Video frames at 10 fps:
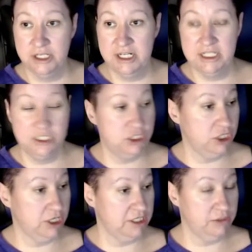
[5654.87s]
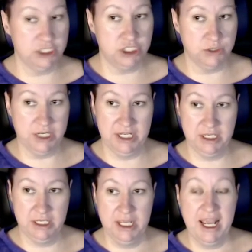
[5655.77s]
integer into a
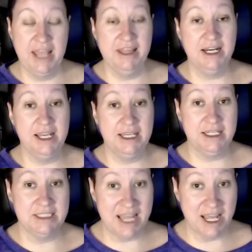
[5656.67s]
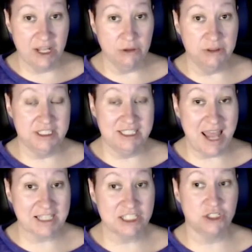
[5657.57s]
string, and then I can tell the
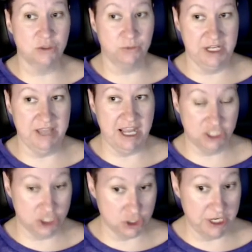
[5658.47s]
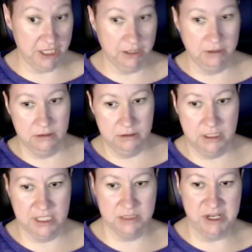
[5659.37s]
text to read that string.
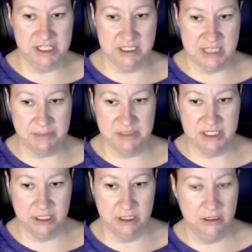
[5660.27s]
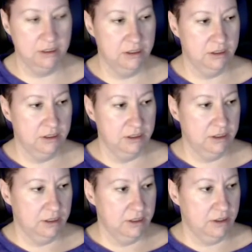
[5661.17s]
That's my steps here.
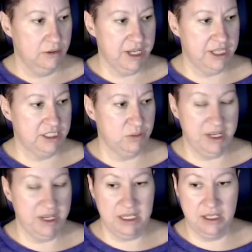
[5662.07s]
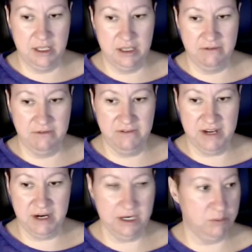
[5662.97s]
Okay, so my
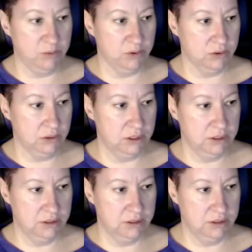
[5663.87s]
variable